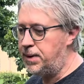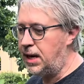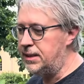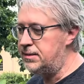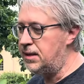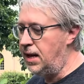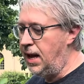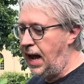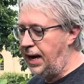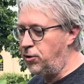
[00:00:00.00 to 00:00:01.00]
buds,
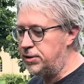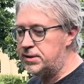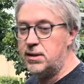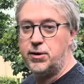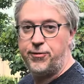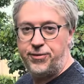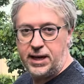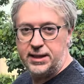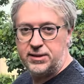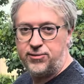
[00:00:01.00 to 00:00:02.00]
I noticed little
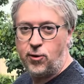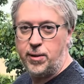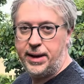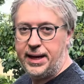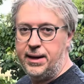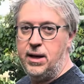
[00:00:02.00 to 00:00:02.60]
figlets forming.